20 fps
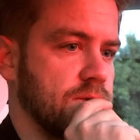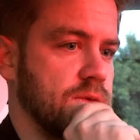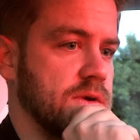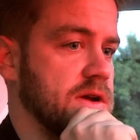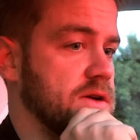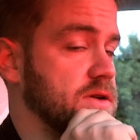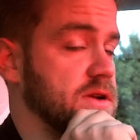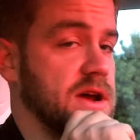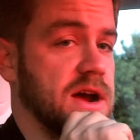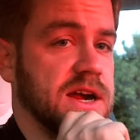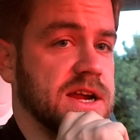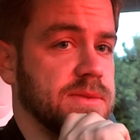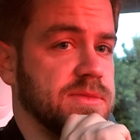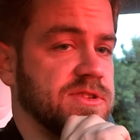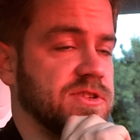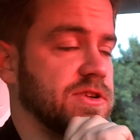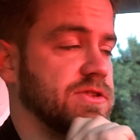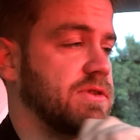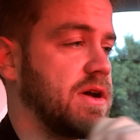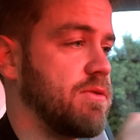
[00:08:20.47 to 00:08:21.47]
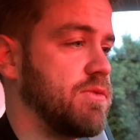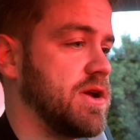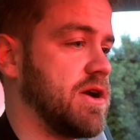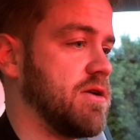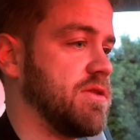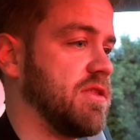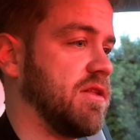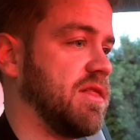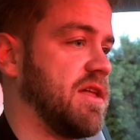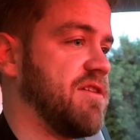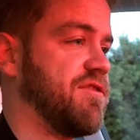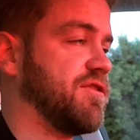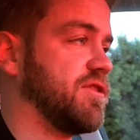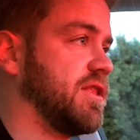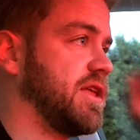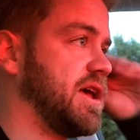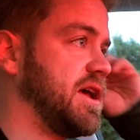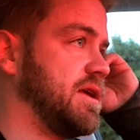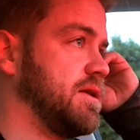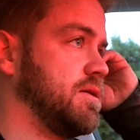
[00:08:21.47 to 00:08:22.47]
We are not going to be turning right. We are in the left
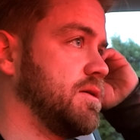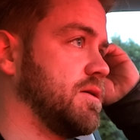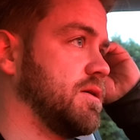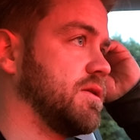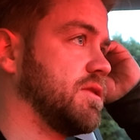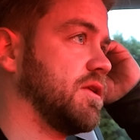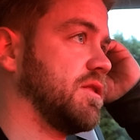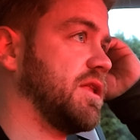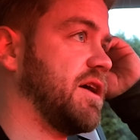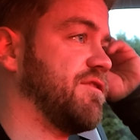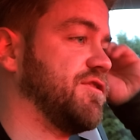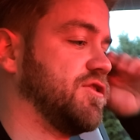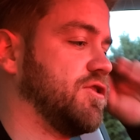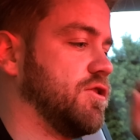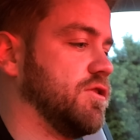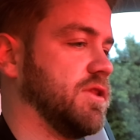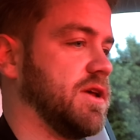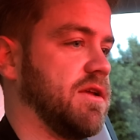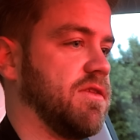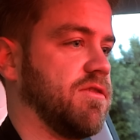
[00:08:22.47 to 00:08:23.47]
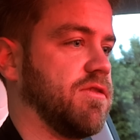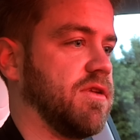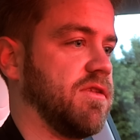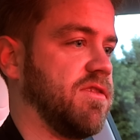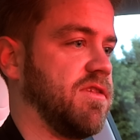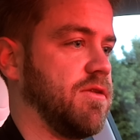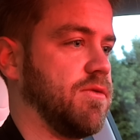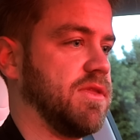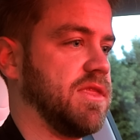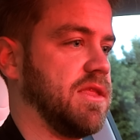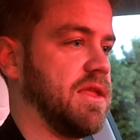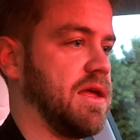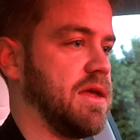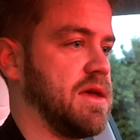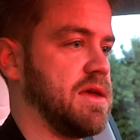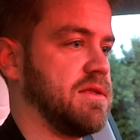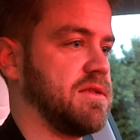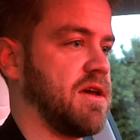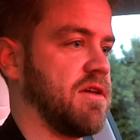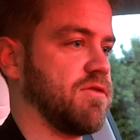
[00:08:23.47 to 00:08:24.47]
lane, the left turn lane, so let's see what
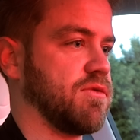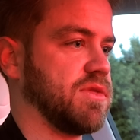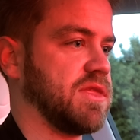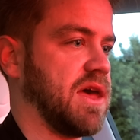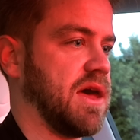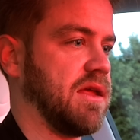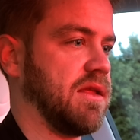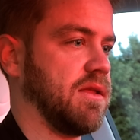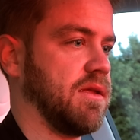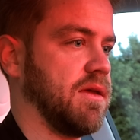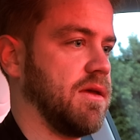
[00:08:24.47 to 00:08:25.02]
it does with that.